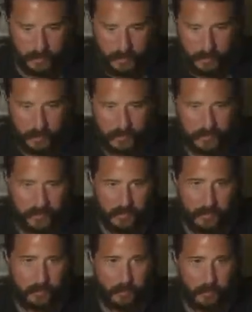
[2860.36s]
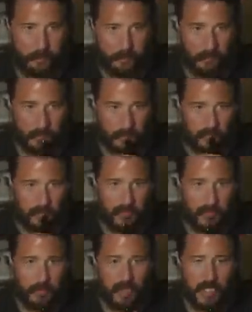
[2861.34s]
getting uh,
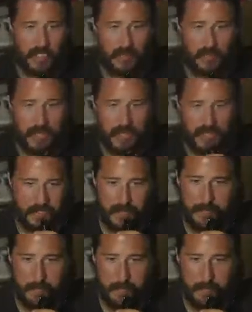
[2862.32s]
wondering why you're mad at them for